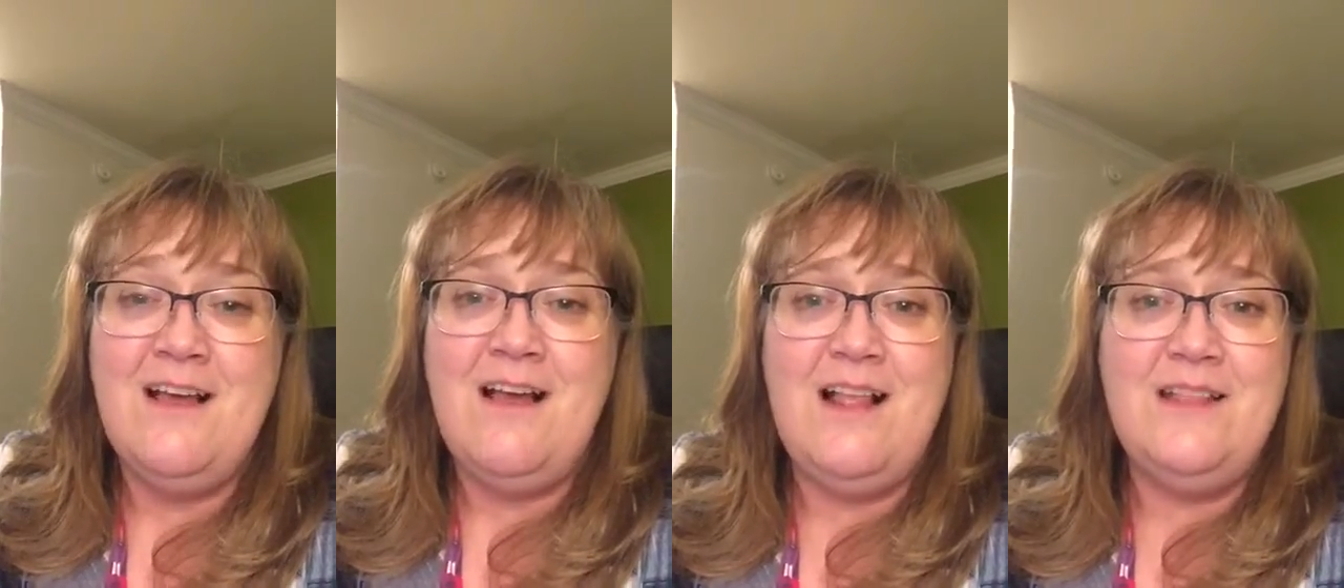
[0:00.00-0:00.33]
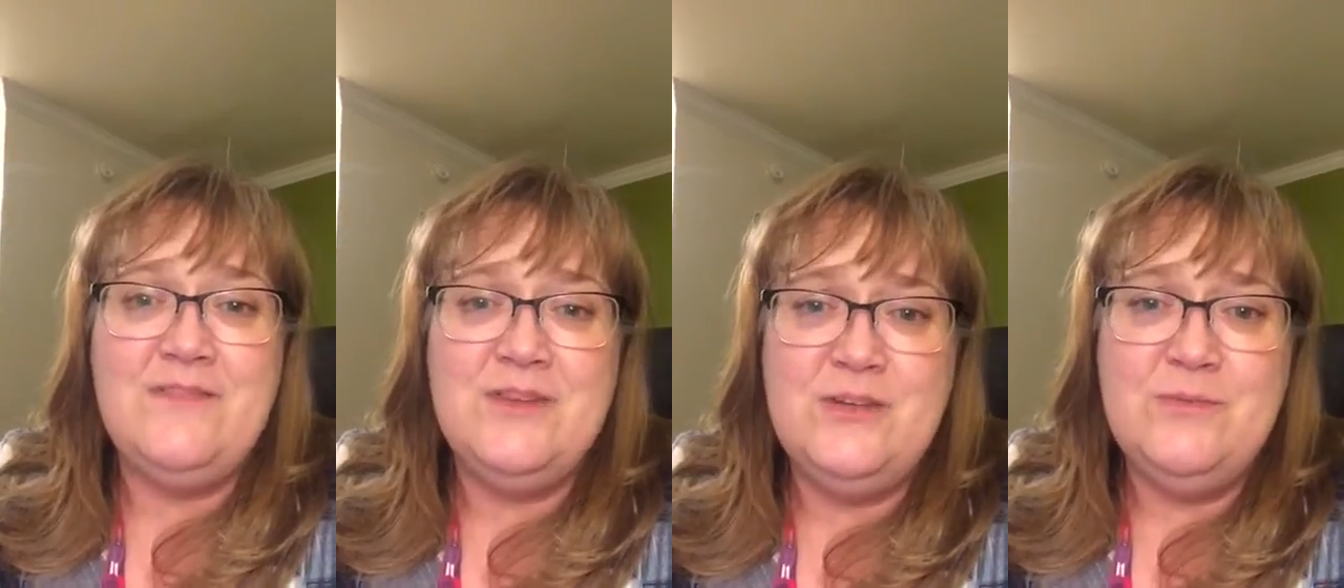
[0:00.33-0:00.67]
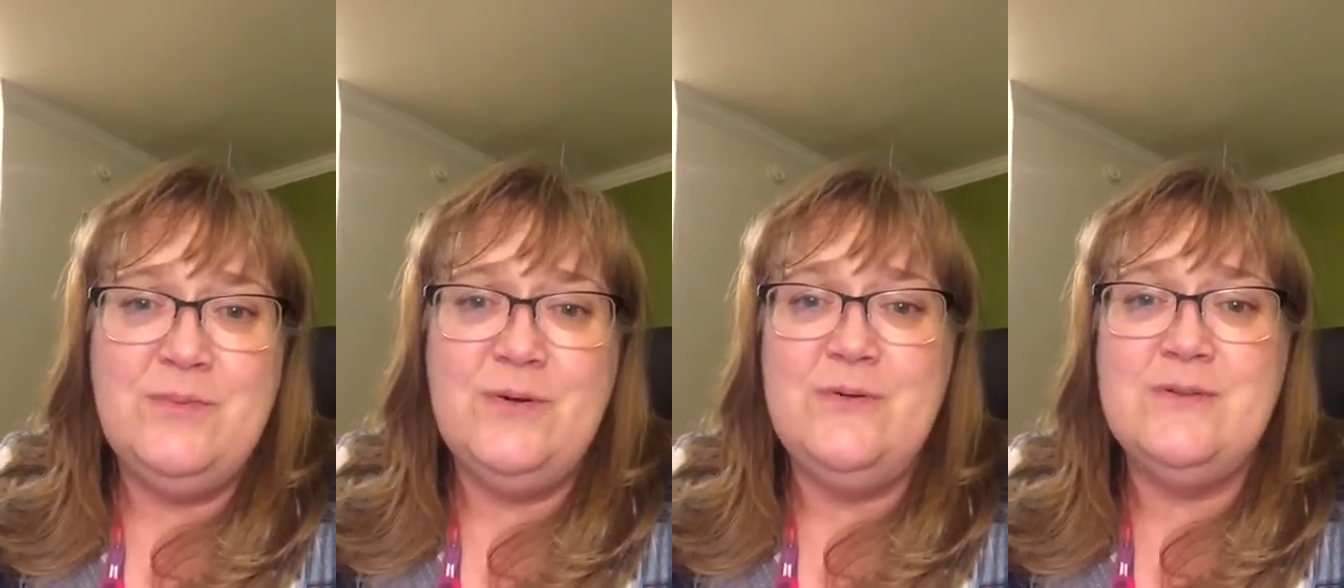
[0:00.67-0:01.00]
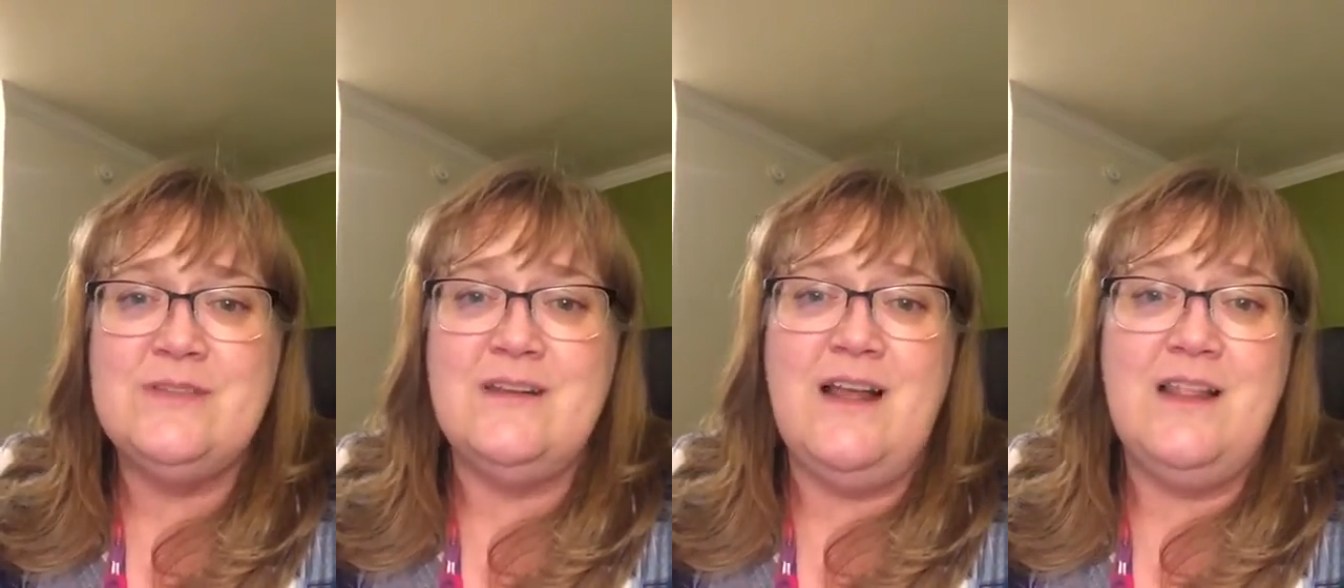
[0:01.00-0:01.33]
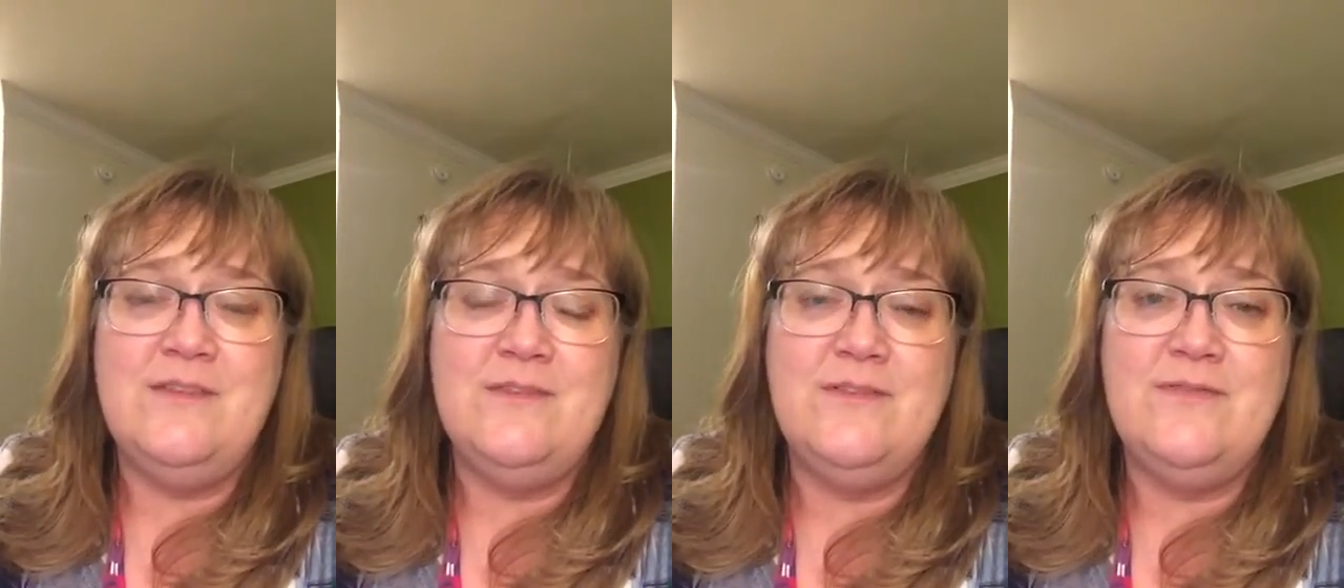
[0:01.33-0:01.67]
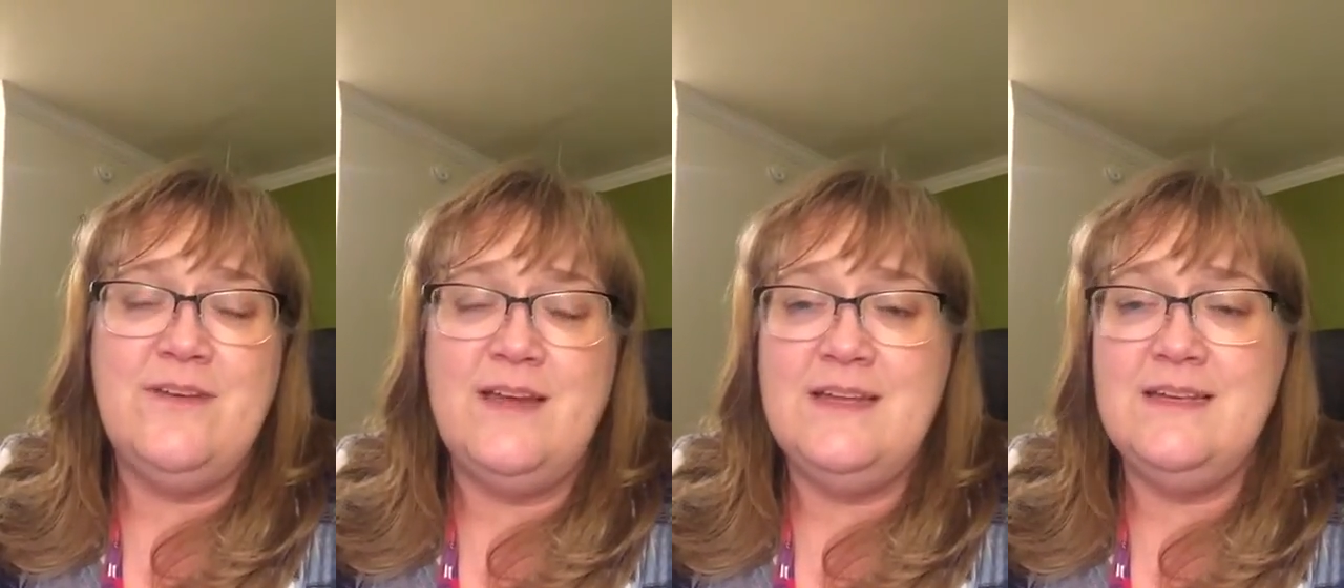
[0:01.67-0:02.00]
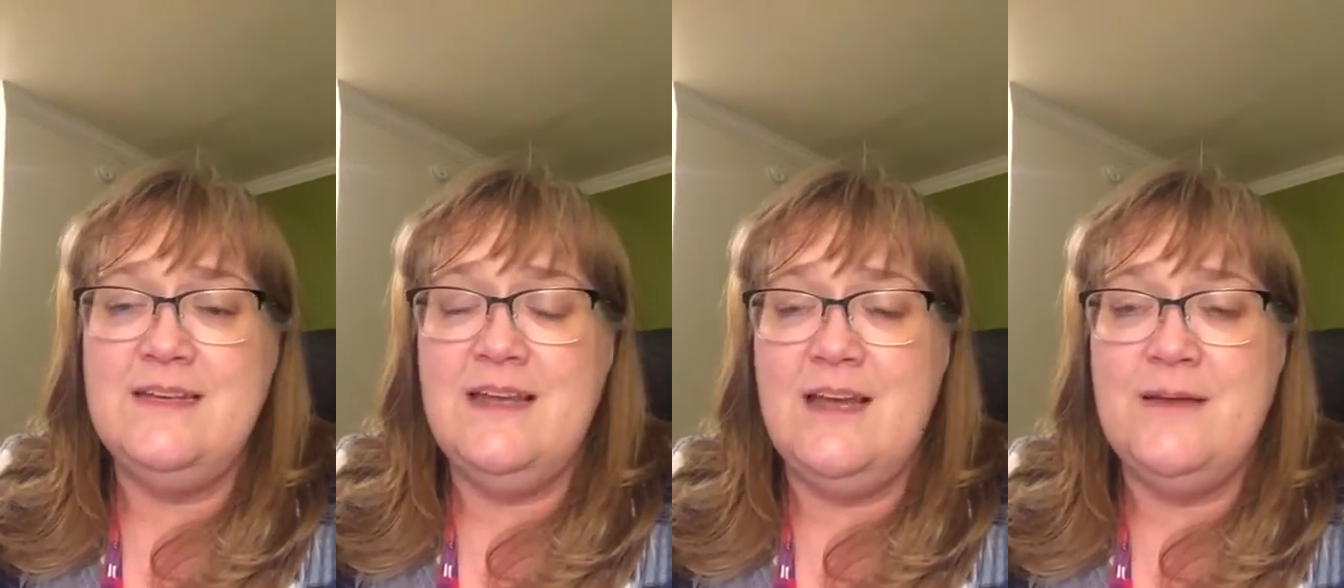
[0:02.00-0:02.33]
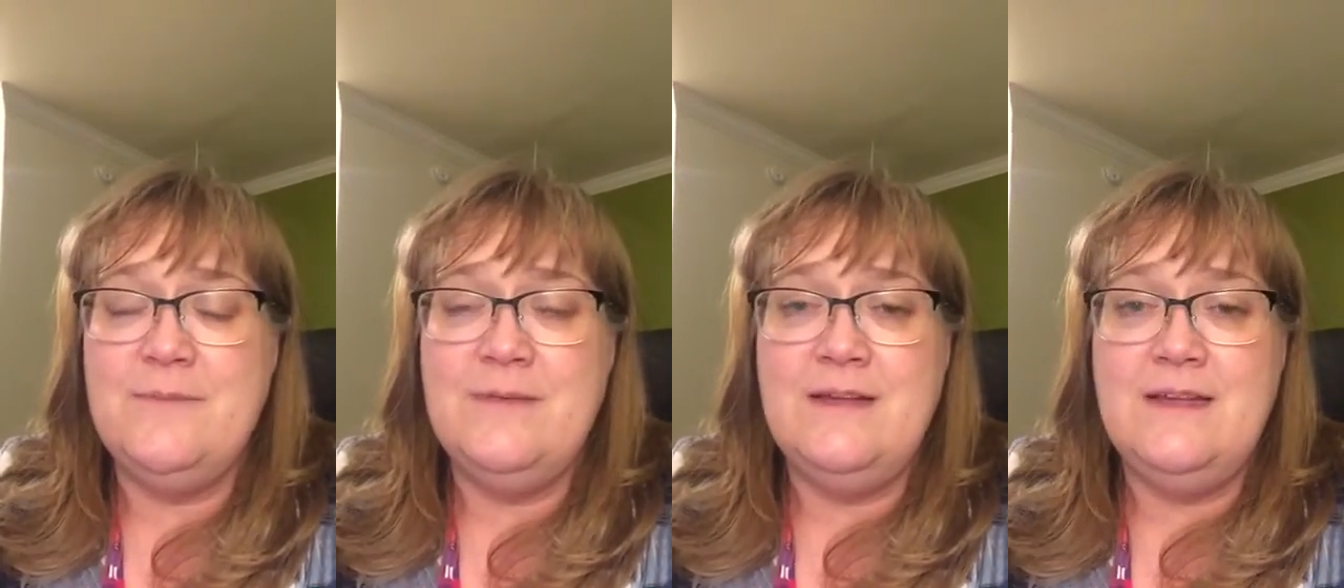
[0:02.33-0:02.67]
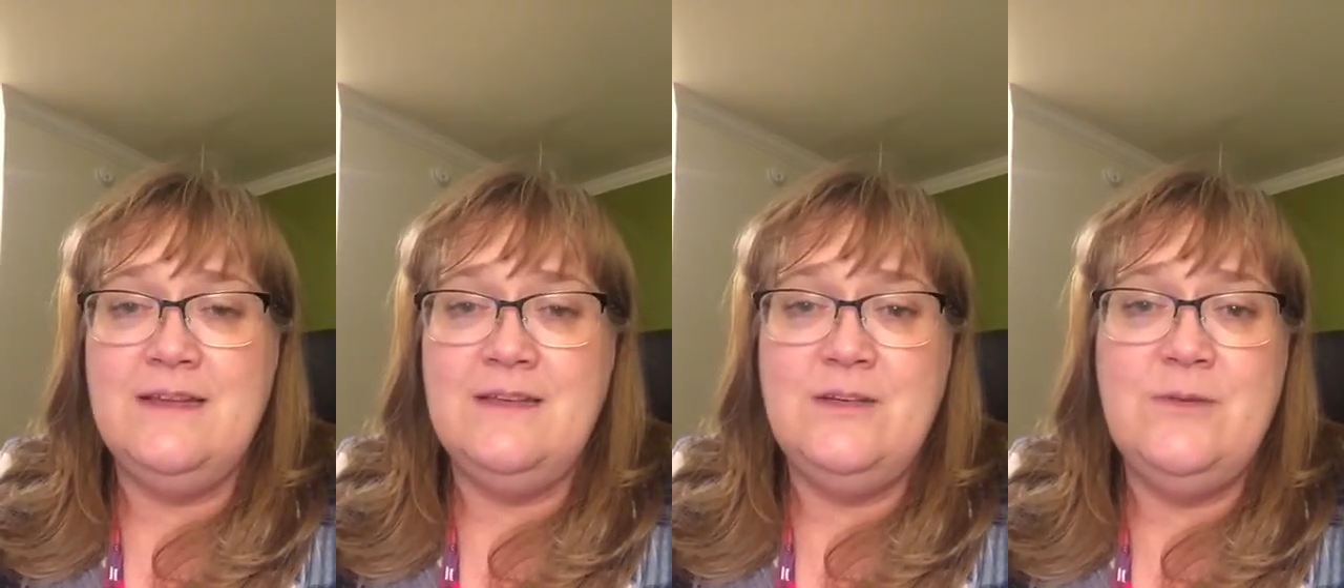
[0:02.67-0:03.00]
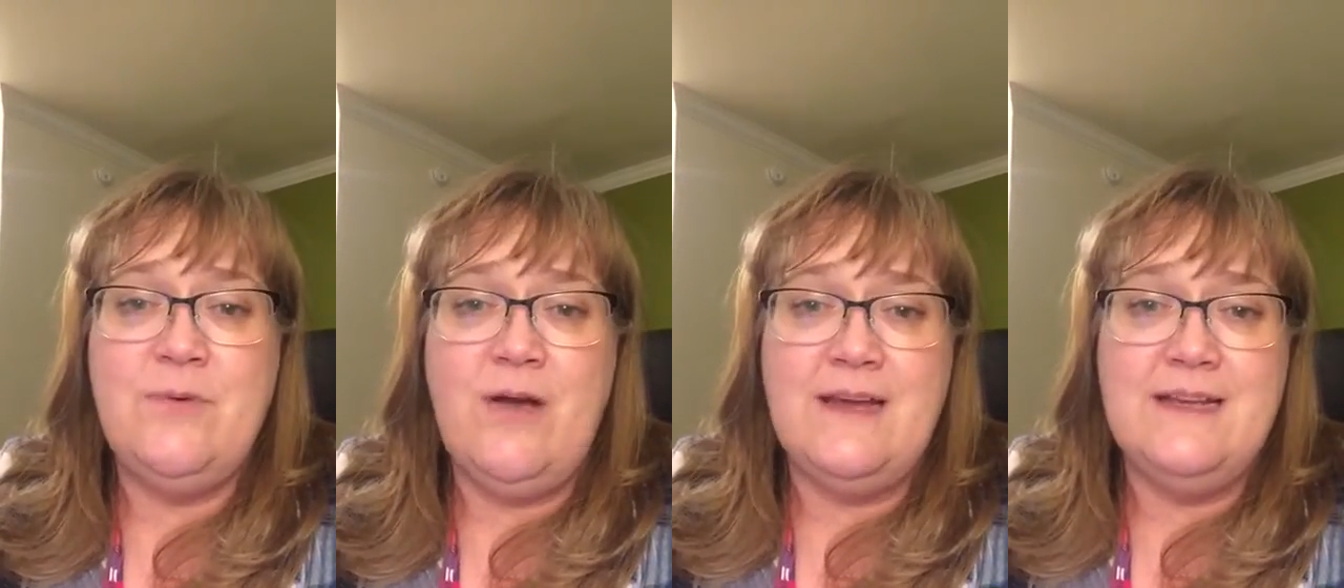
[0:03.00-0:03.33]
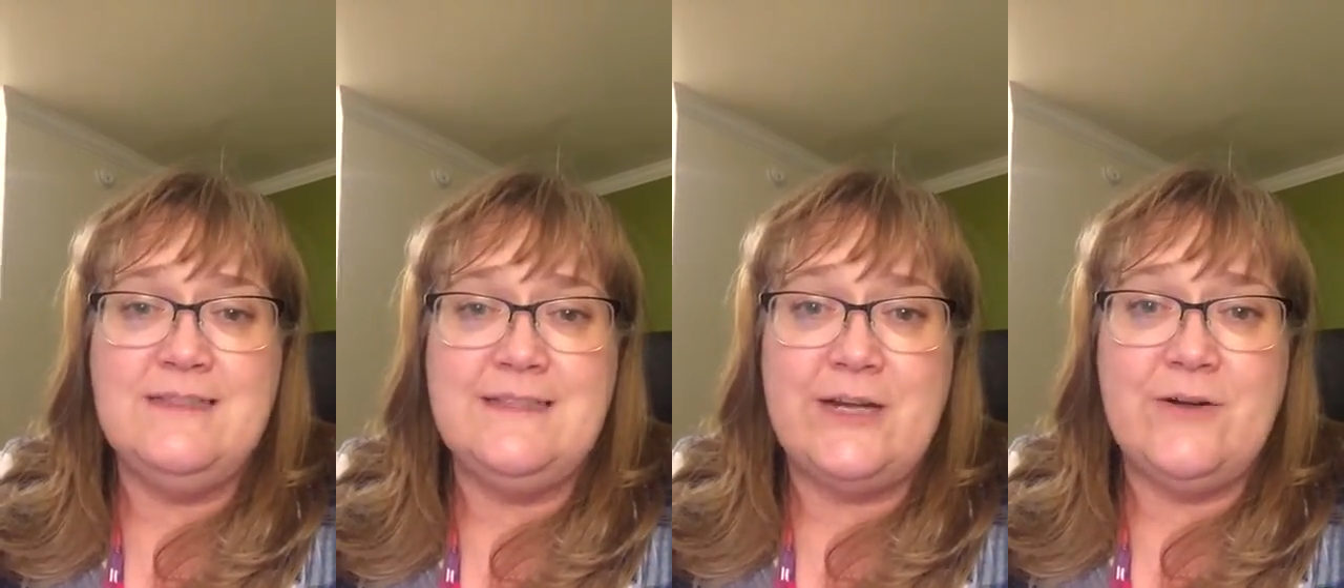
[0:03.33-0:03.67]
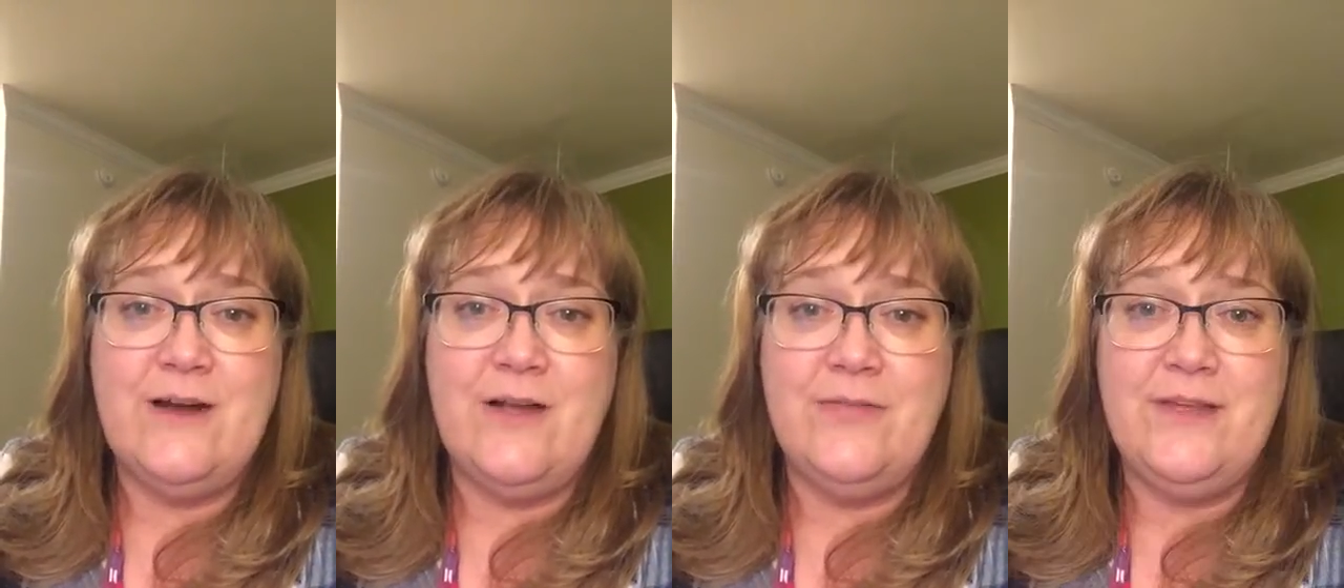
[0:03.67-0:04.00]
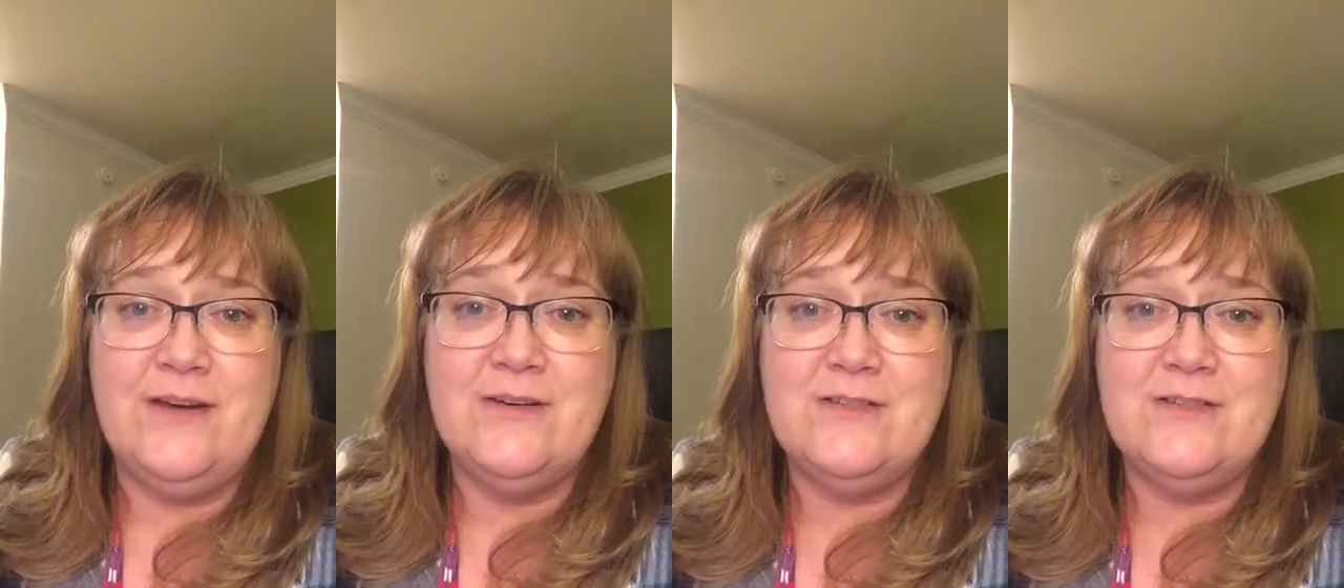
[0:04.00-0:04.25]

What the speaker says: all of the new booths and all of the fun new products that are out there.